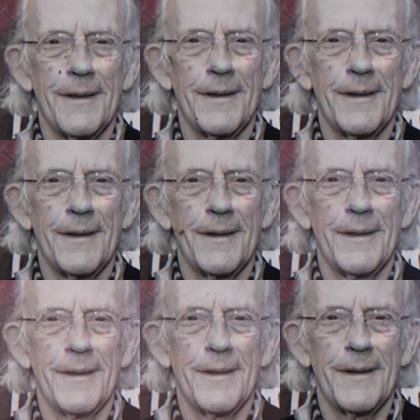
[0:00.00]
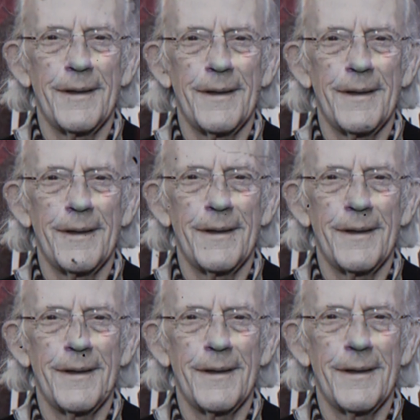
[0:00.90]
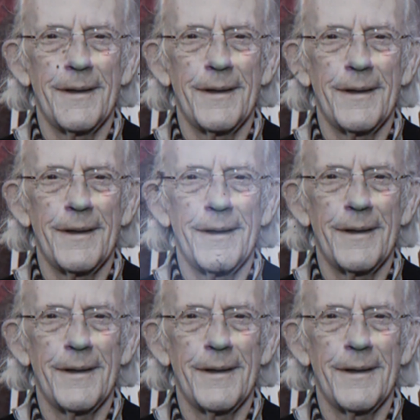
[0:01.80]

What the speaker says: is assassinated, and Eddie spots Jessica